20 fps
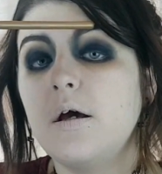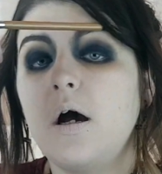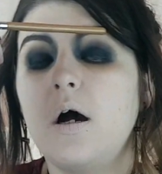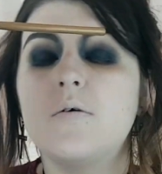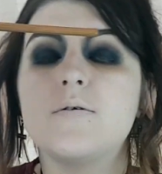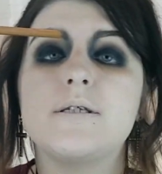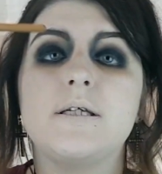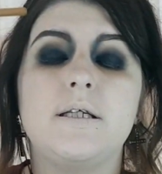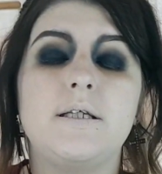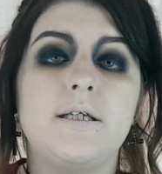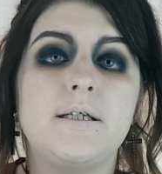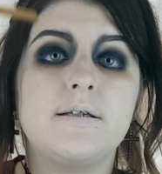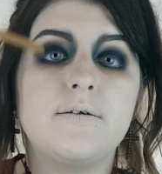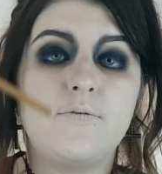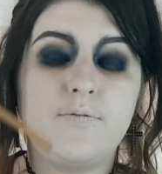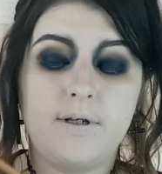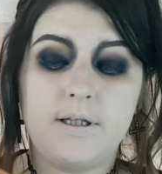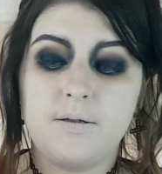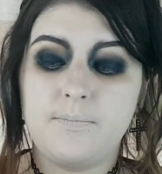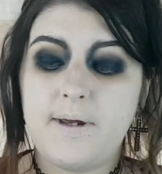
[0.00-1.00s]
Obviously you need to
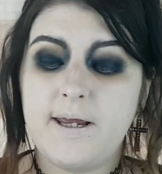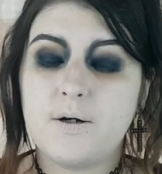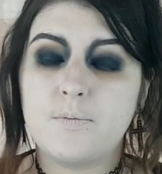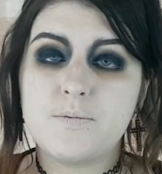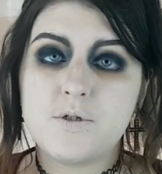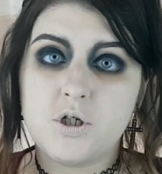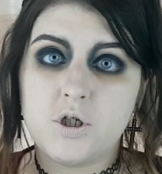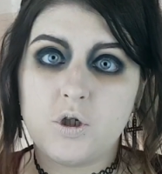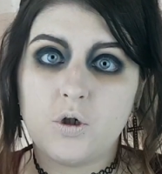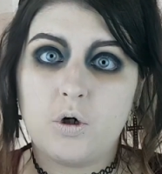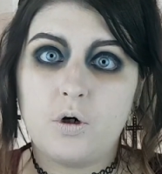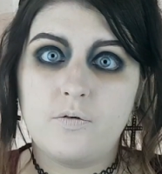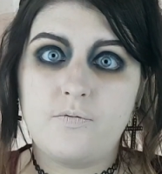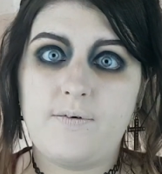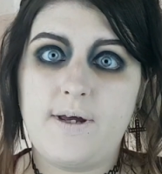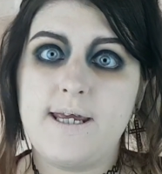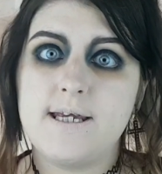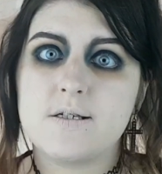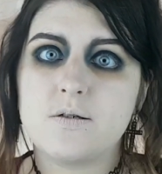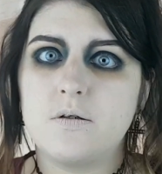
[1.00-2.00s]
fit the makeup to your
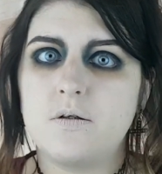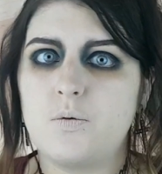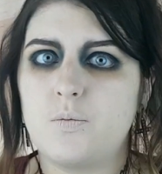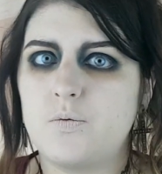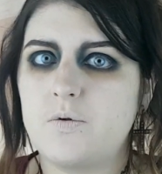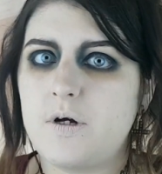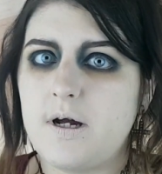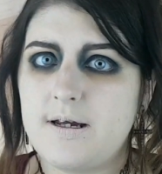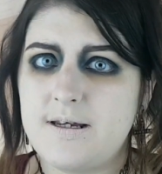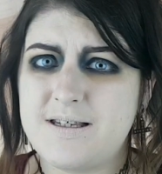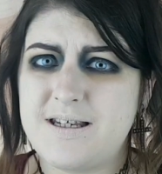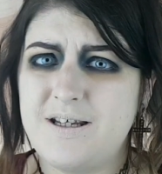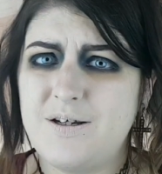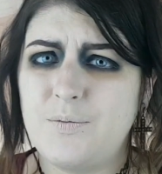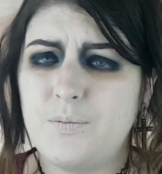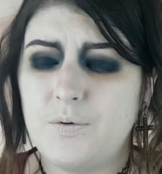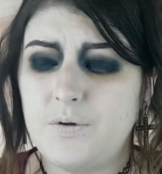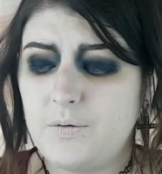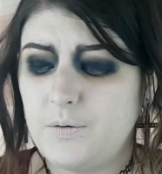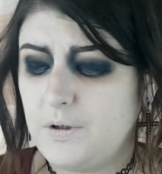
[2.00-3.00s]
face, otherwise
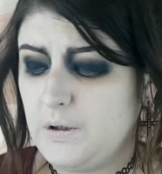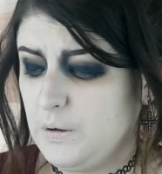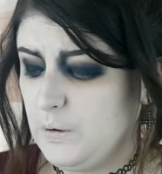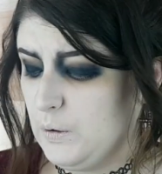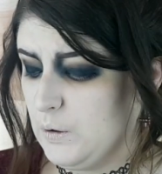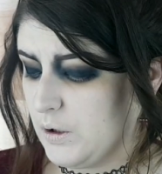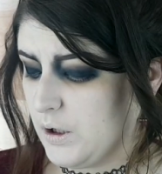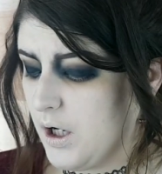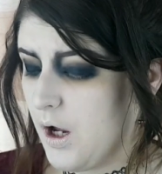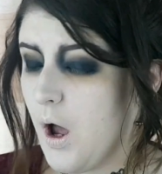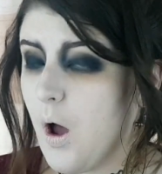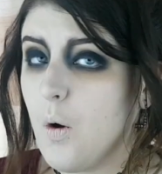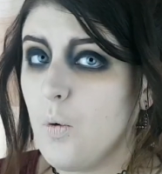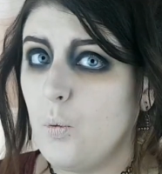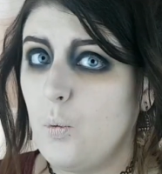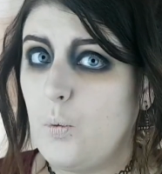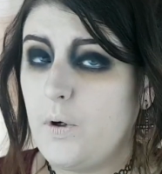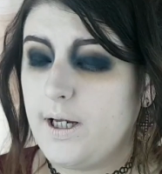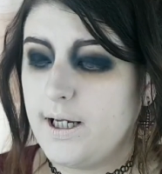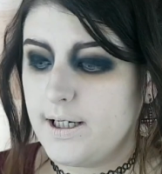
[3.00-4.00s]
it will look
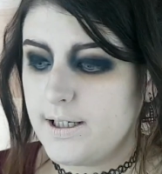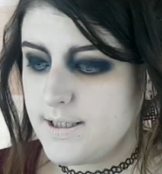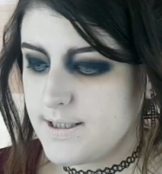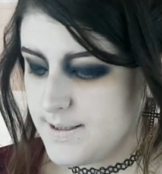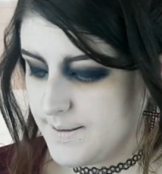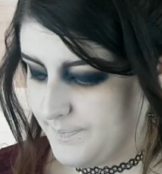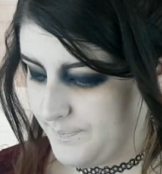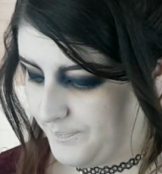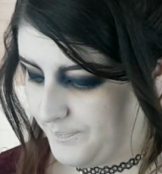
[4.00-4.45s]
weird.